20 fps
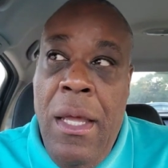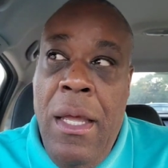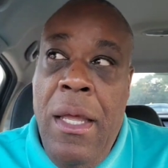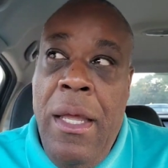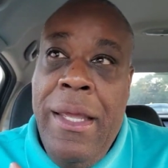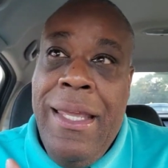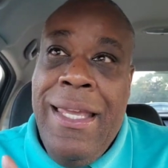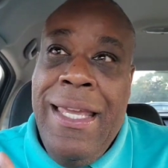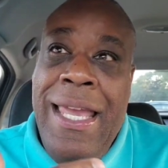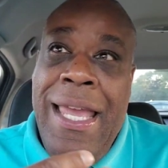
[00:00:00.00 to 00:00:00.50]

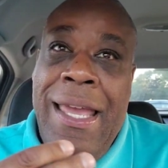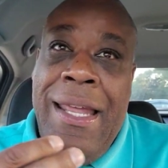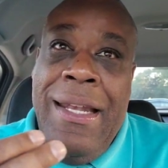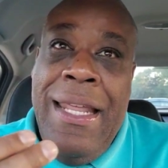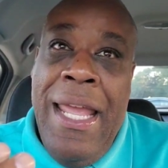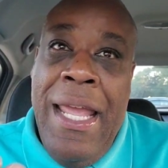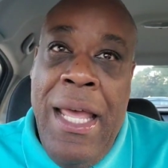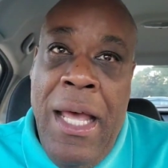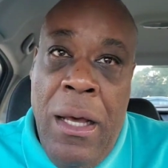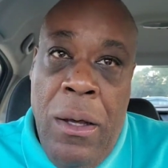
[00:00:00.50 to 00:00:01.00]
can
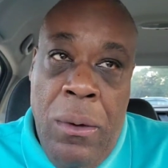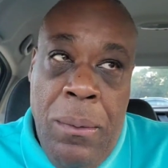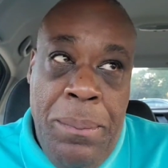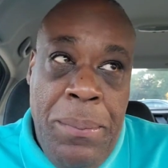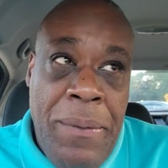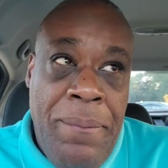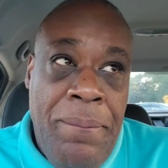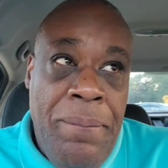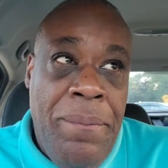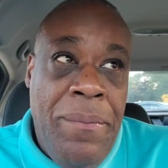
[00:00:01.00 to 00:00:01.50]
help
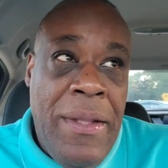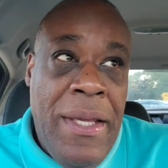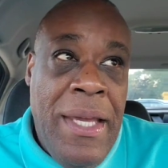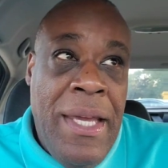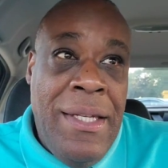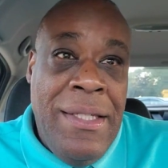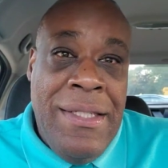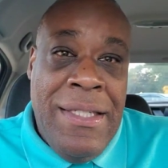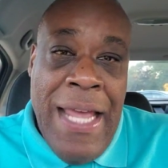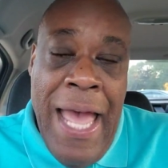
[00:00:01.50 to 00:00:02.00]

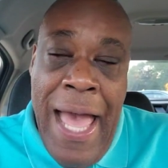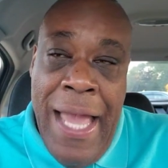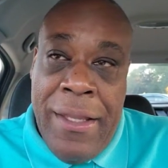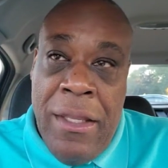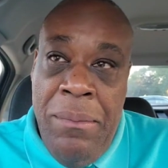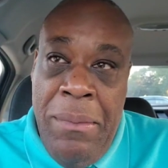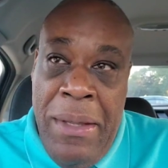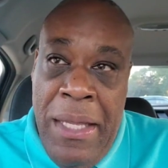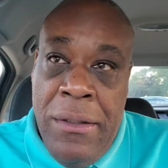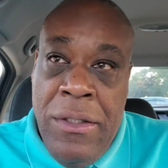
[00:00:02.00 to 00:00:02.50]
and
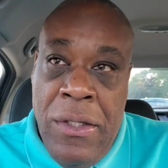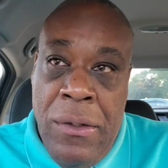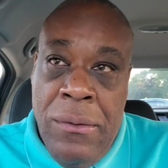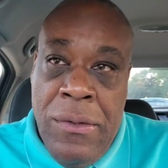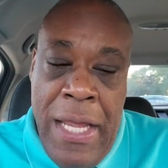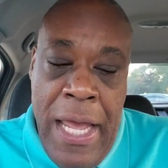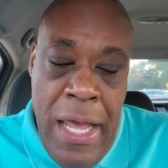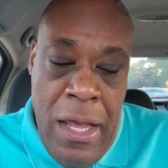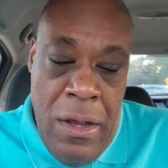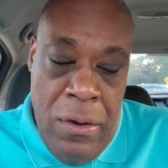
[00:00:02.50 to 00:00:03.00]
document those
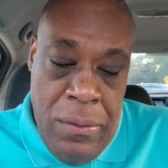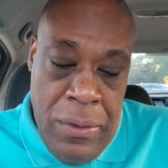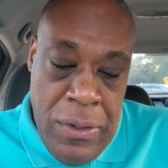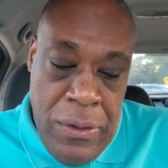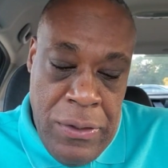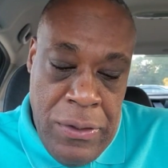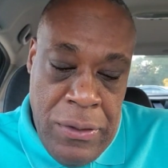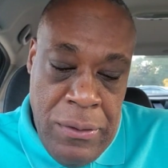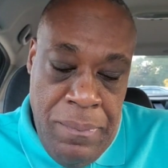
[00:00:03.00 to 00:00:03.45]
hours.